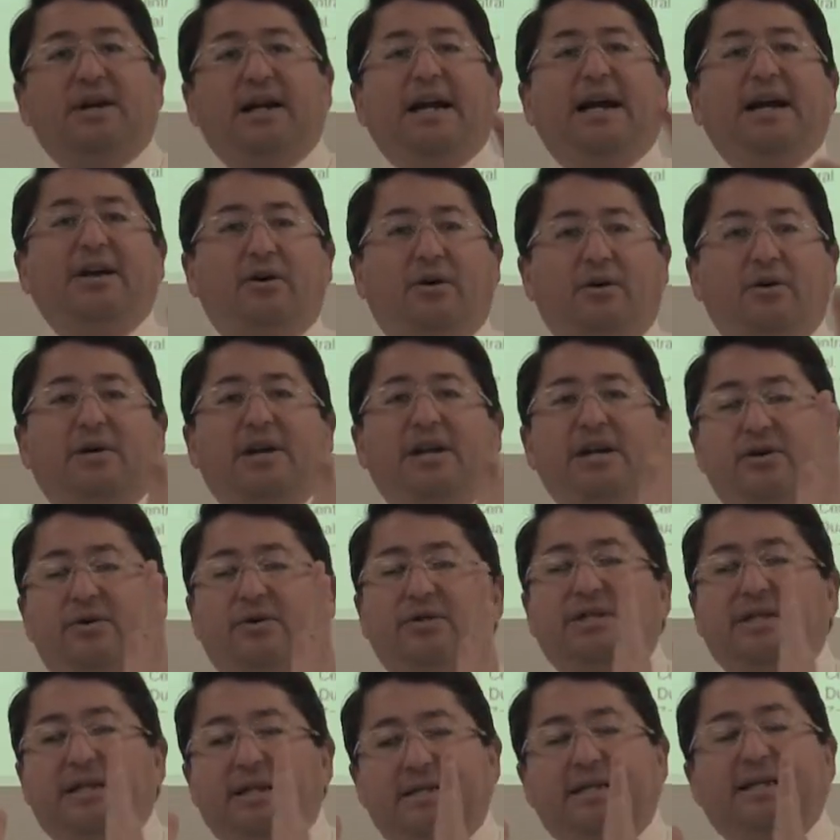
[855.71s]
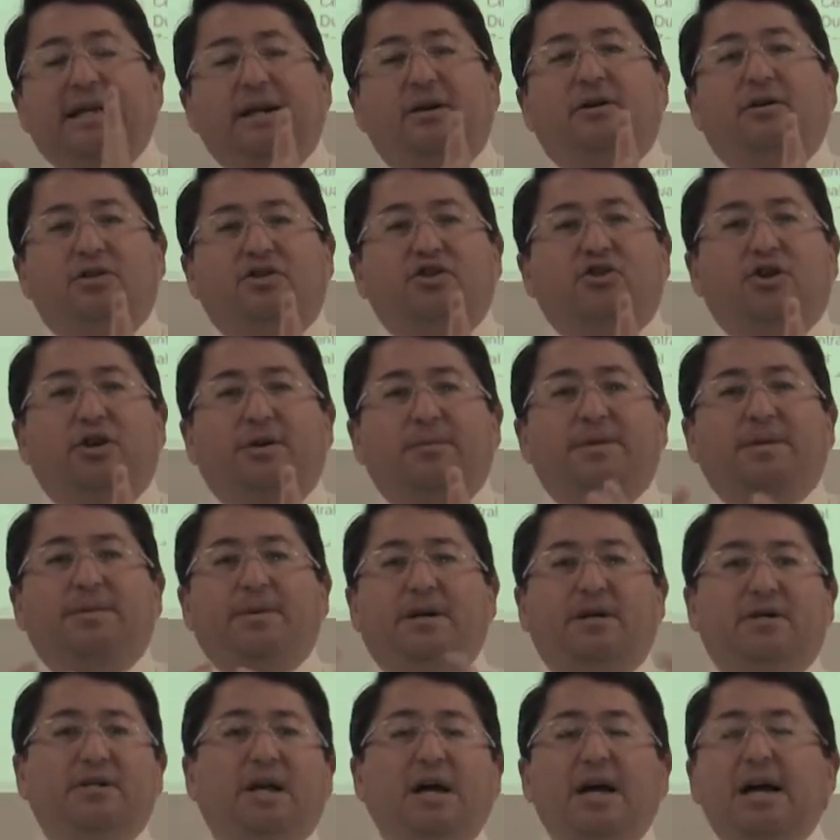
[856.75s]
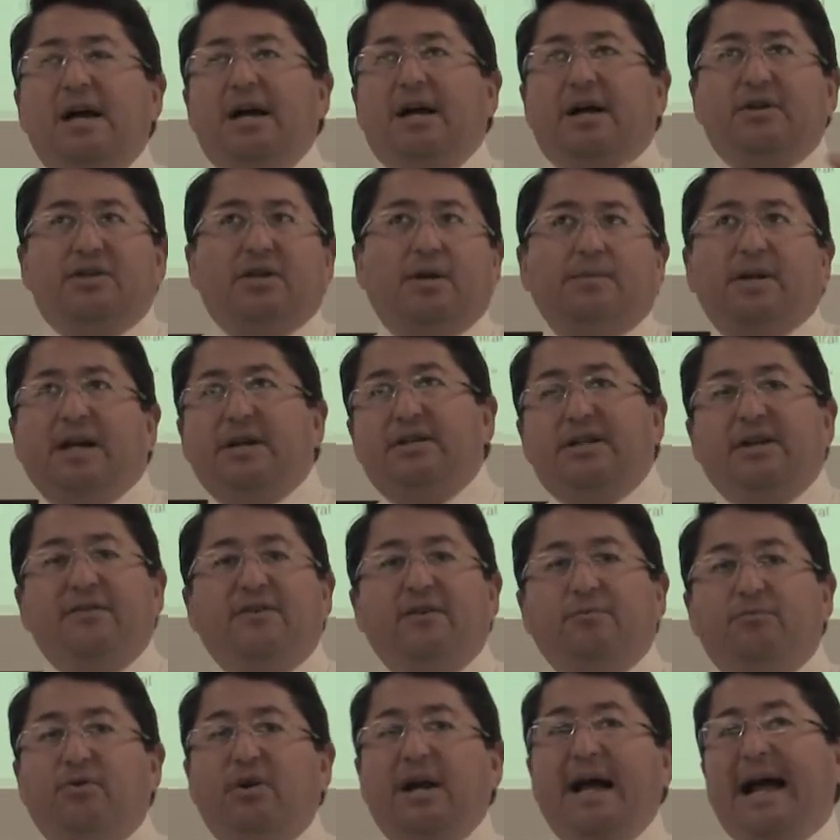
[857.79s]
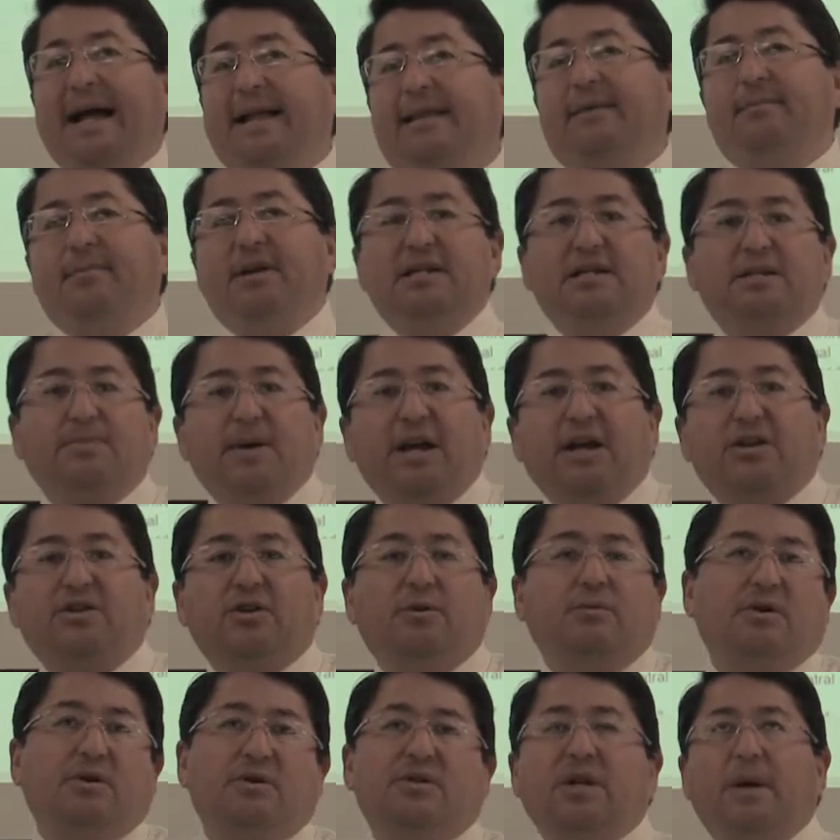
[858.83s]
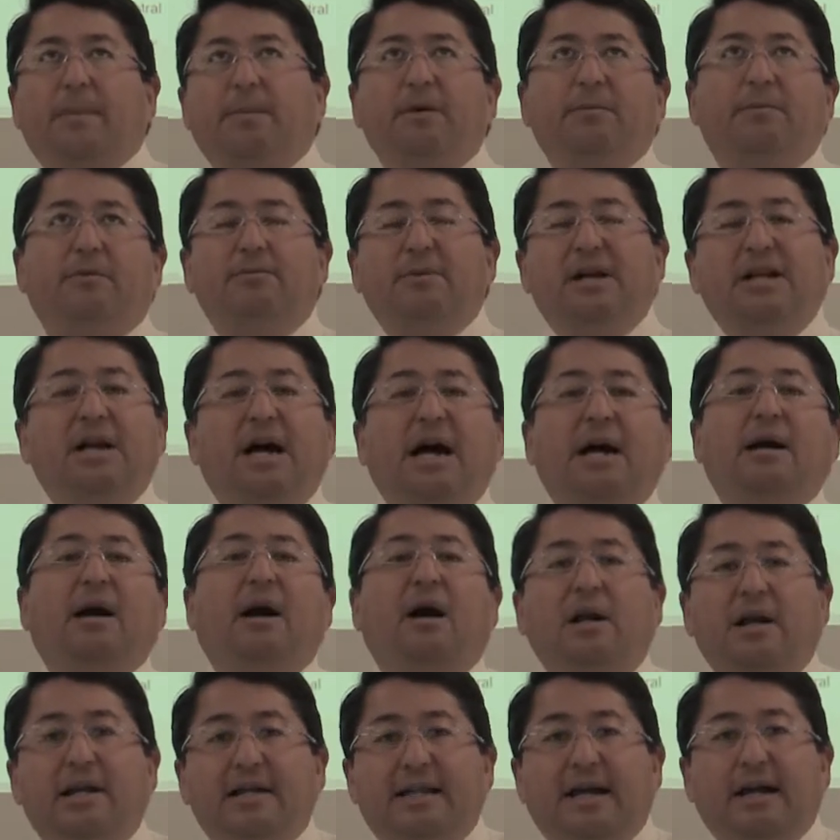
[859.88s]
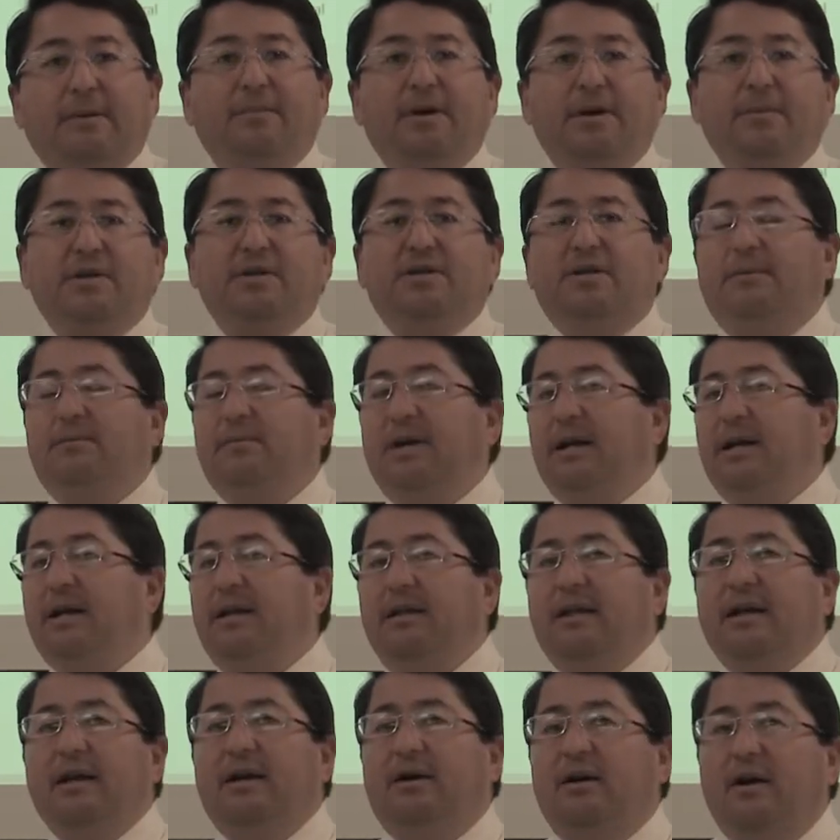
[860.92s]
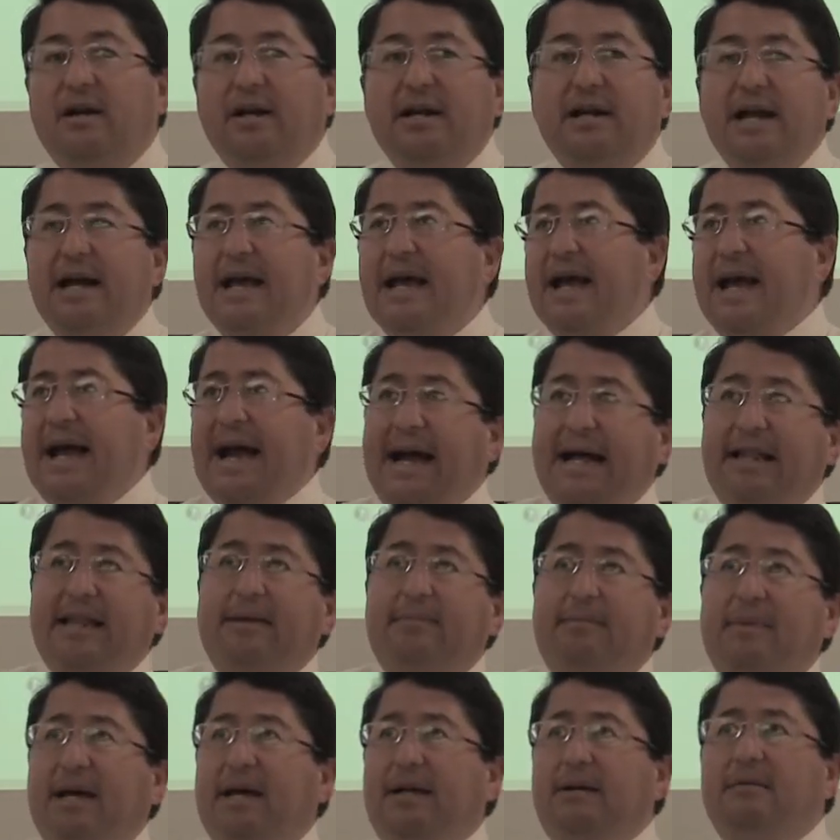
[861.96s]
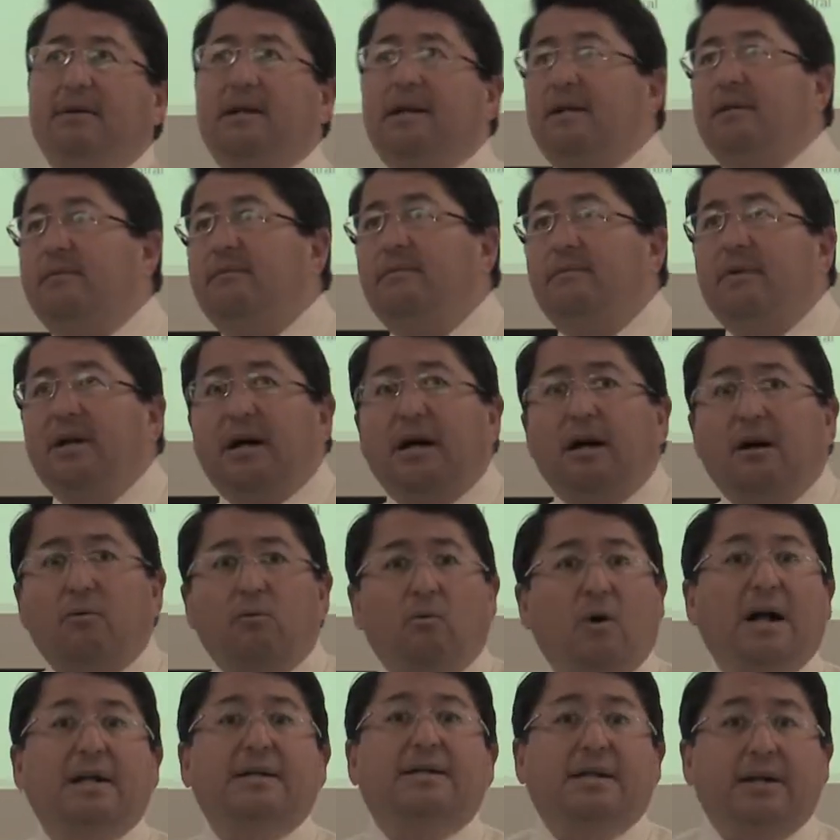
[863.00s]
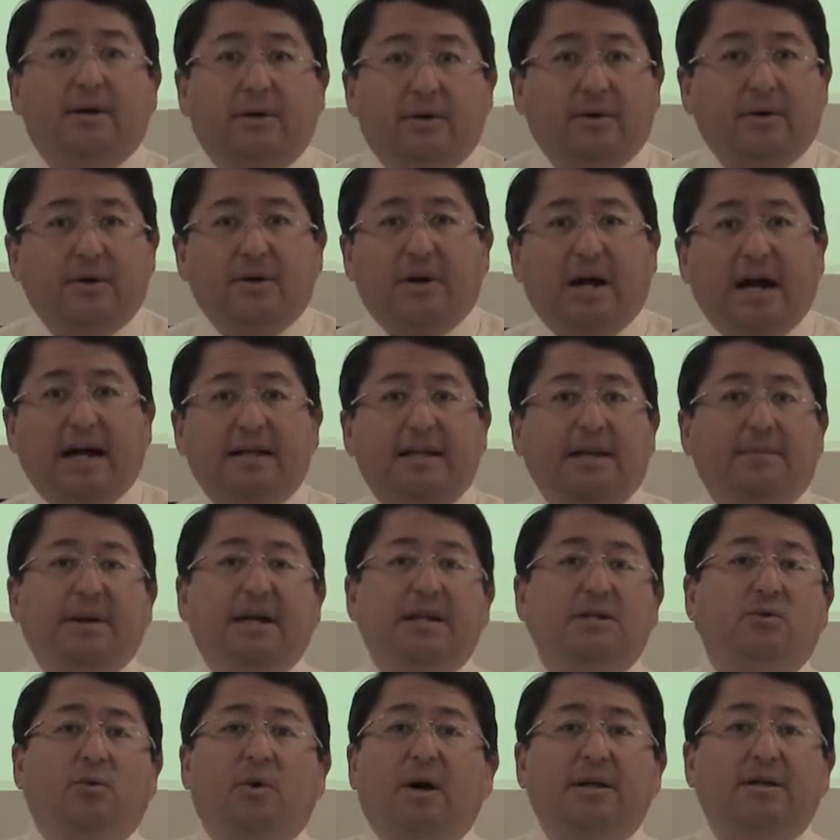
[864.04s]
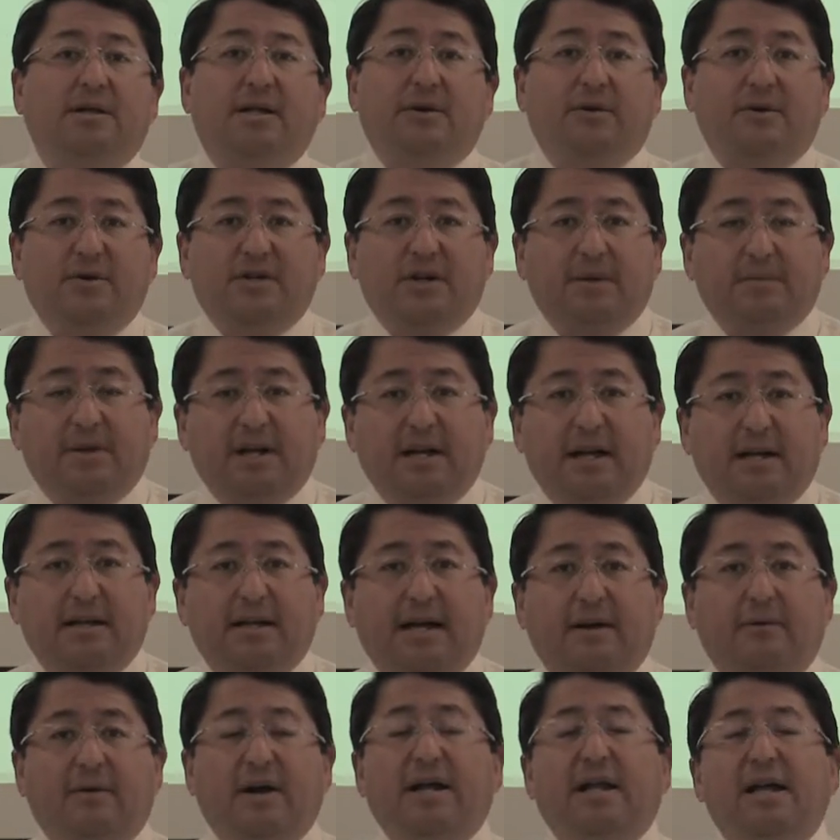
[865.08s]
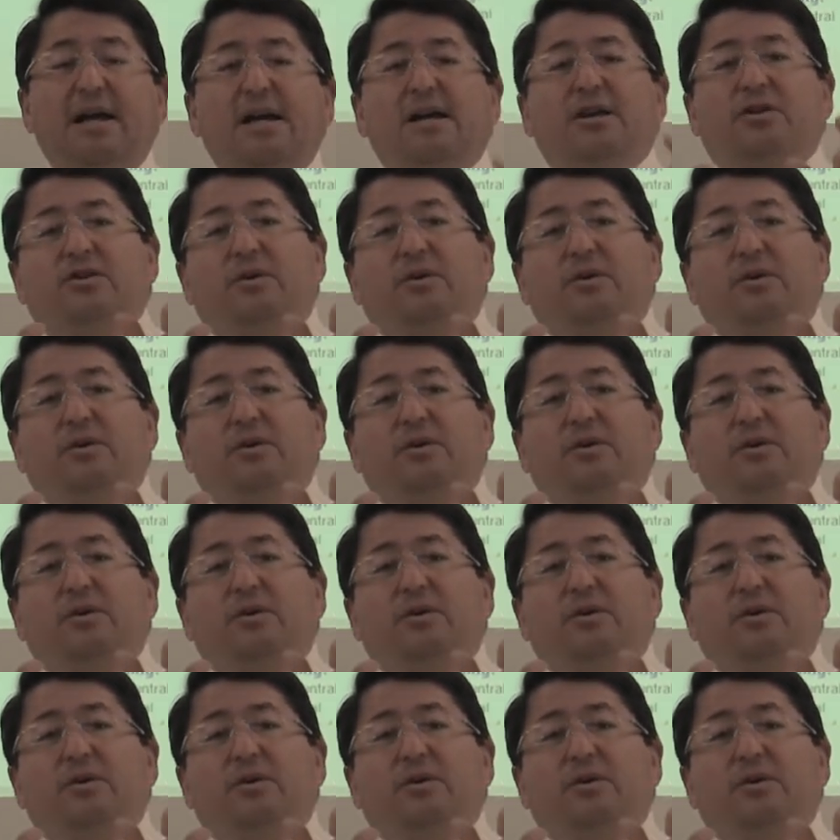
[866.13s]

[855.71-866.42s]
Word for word: And I only use single terms because Sometimes if you put handyman special, well, some people may not call it that. Maybe somebody, they call it handyman are wanted or handyman's wanted or something like that, right?